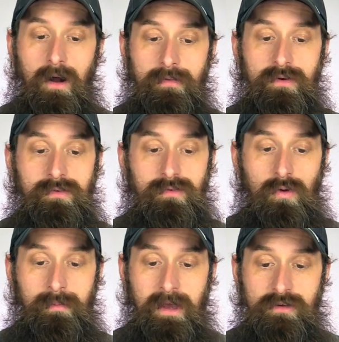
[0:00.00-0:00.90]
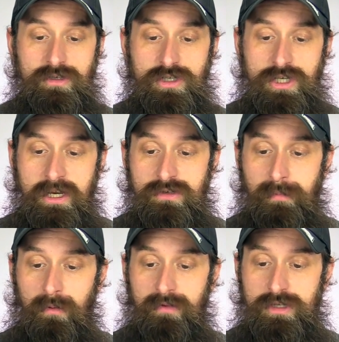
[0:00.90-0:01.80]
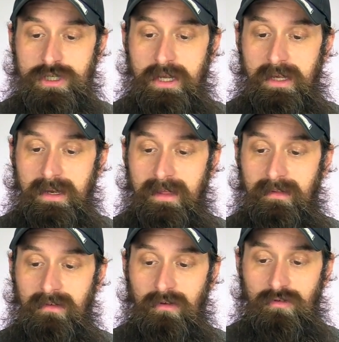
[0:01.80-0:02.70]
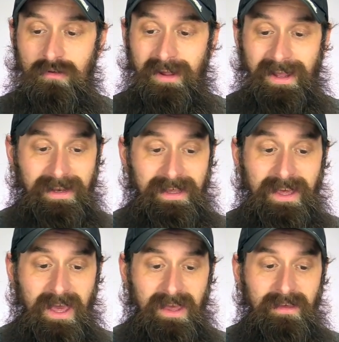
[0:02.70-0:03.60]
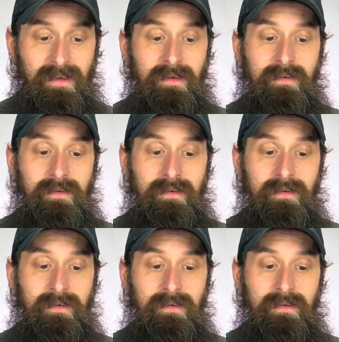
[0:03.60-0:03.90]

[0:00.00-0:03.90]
Others told me I should change both the chain and the tensioner at 80K.